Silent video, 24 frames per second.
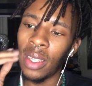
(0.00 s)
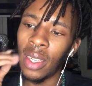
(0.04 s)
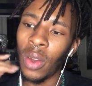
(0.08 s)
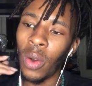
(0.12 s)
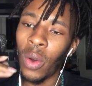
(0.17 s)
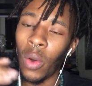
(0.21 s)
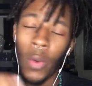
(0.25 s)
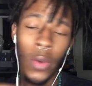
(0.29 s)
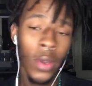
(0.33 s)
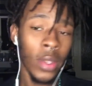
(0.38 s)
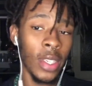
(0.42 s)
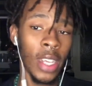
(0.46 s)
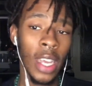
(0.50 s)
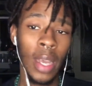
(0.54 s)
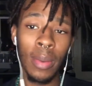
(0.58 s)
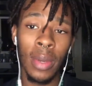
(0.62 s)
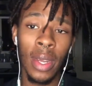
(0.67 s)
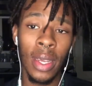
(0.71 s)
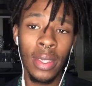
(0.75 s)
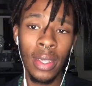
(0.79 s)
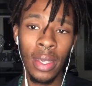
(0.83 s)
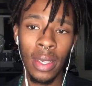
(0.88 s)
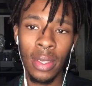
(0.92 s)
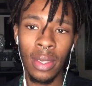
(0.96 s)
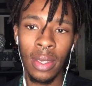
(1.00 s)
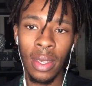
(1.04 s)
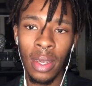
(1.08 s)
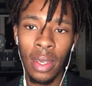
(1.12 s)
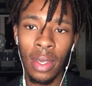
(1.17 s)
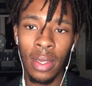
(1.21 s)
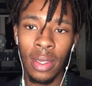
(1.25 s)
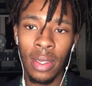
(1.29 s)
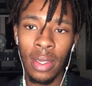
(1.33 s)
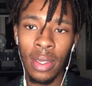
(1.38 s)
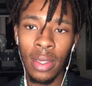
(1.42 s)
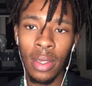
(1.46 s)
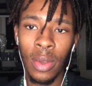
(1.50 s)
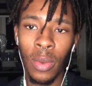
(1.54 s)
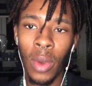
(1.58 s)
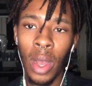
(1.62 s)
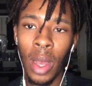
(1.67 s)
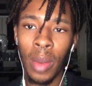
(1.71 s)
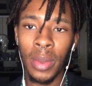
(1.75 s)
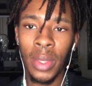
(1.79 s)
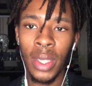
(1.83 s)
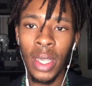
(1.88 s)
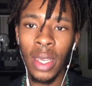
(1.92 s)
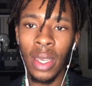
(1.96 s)
all timelines exist, so what I'm
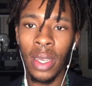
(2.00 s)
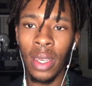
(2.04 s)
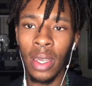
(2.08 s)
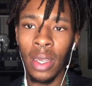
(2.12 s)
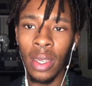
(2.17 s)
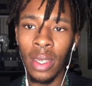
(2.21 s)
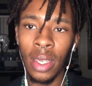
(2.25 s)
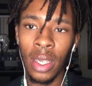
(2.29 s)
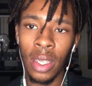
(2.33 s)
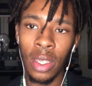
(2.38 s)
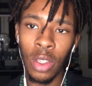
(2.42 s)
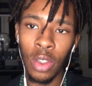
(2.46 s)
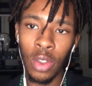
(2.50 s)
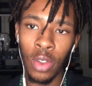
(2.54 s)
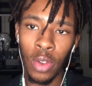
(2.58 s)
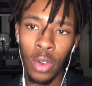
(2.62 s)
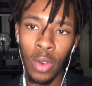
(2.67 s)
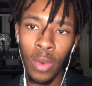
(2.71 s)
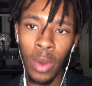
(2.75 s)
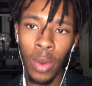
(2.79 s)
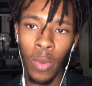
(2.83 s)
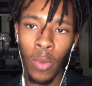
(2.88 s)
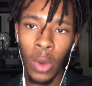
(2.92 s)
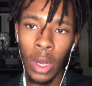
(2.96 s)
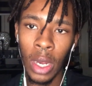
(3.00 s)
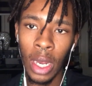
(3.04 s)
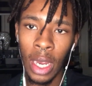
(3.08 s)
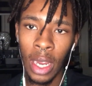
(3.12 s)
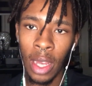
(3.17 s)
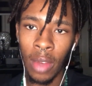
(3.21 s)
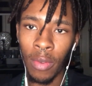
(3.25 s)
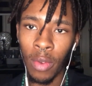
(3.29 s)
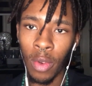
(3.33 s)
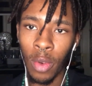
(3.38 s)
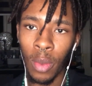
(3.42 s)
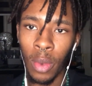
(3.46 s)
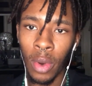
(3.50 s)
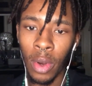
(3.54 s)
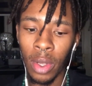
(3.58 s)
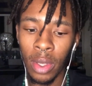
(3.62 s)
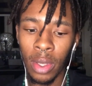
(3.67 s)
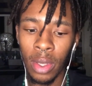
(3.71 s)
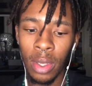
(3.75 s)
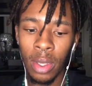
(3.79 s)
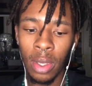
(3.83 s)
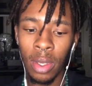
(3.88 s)
saying is true in one level, but